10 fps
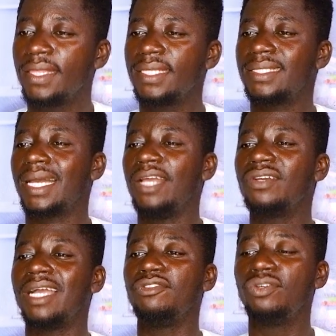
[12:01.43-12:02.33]
This is how
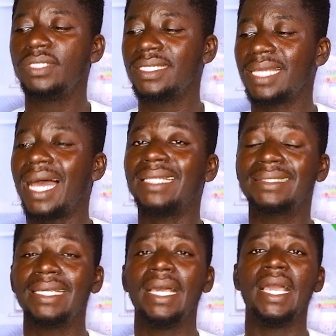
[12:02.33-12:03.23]
you can use it
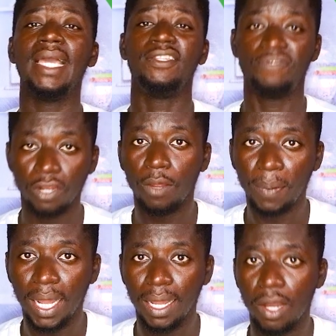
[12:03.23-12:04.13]
as a
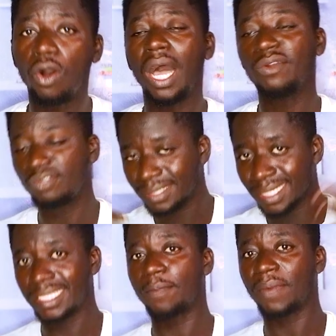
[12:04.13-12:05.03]
developer, or how to
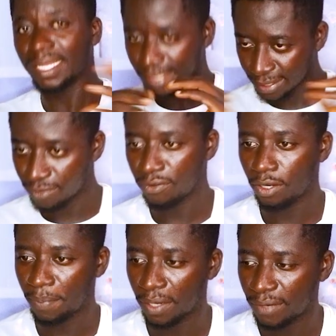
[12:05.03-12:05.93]
set up as a
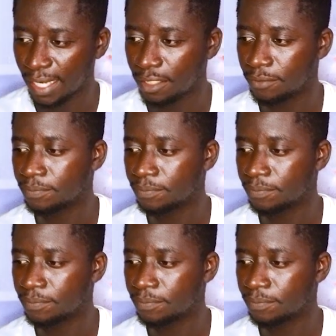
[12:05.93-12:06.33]
developer, right?